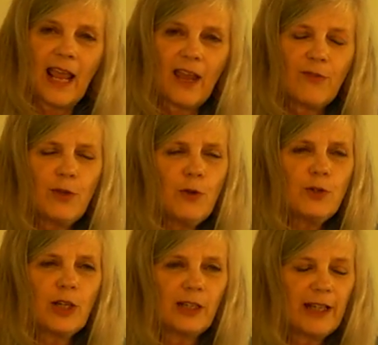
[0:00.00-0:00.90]
If you
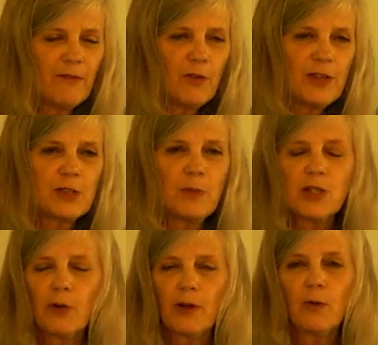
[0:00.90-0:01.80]
deliver this
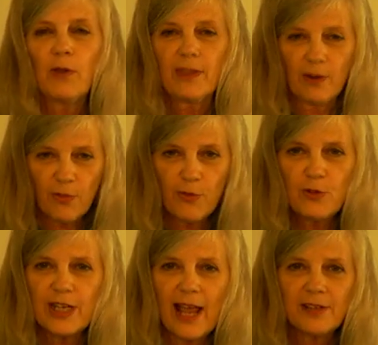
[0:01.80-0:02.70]
material with
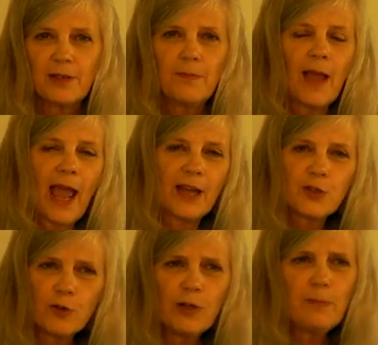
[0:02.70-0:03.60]
enthusiasm and
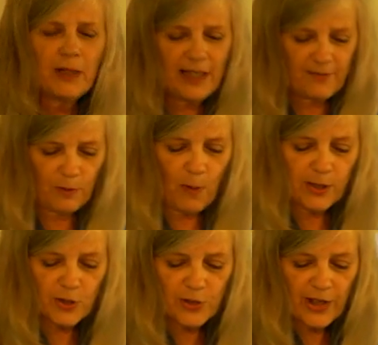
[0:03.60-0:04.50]
truly believe in
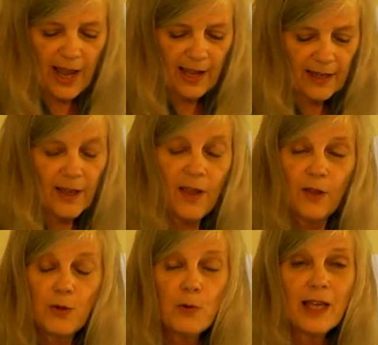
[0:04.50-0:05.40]
what you're saying,
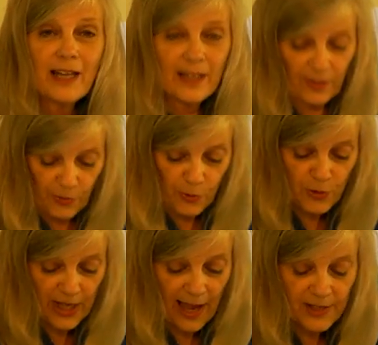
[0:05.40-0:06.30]
you'll get an
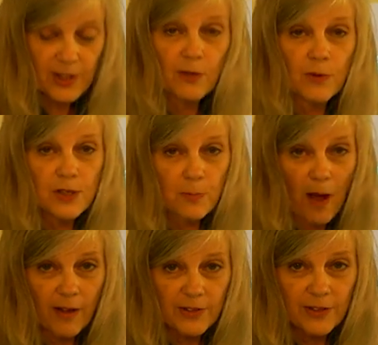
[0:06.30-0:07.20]
enthusiastic
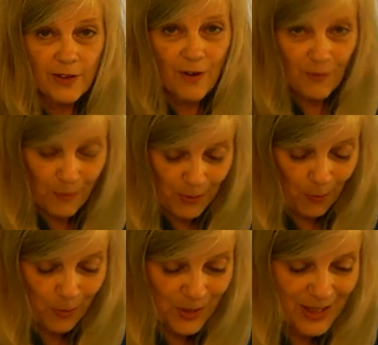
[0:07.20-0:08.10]
response from your
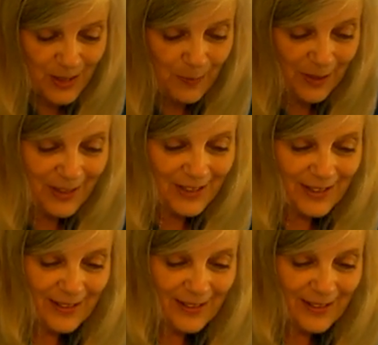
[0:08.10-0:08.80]
participants.